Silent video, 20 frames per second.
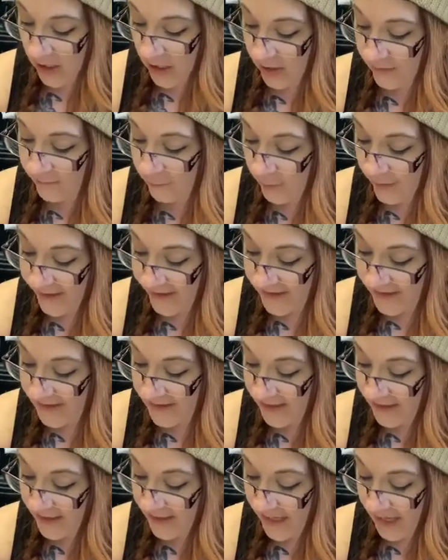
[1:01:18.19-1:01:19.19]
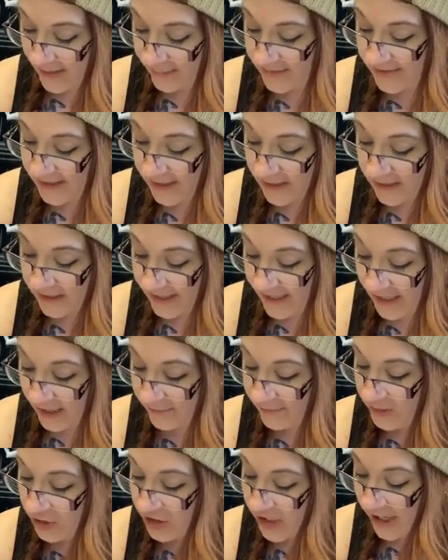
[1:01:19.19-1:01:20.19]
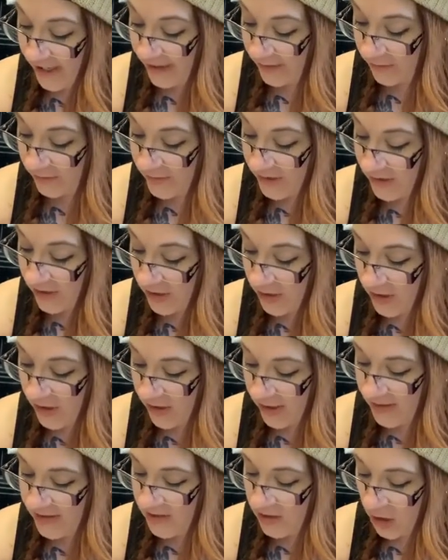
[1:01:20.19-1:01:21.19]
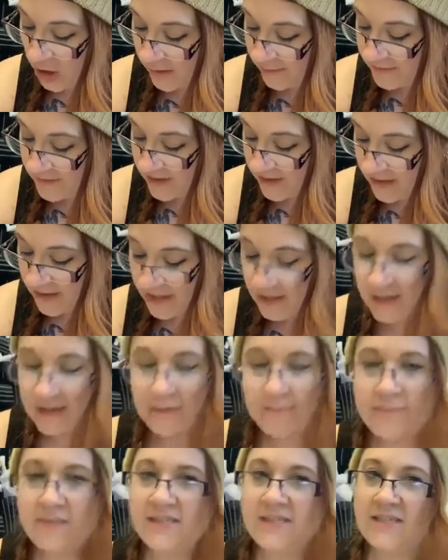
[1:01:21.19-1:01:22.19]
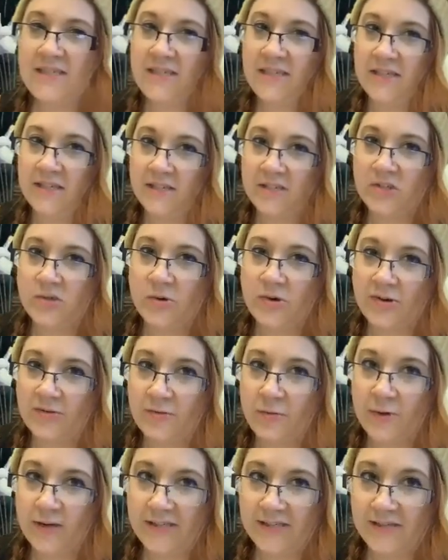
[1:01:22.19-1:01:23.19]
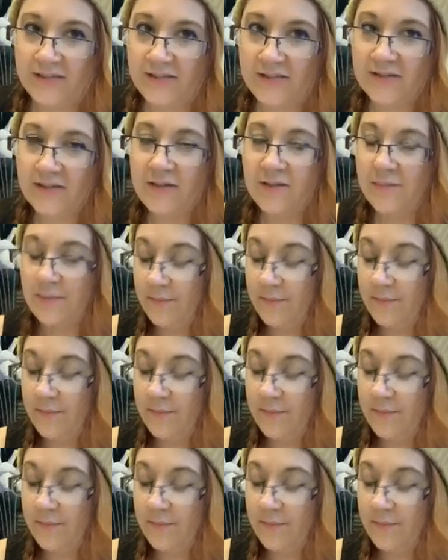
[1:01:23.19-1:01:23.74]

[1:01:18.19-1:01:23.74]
A voice came suddenly out of the shadows, a soft, misty sort of voice.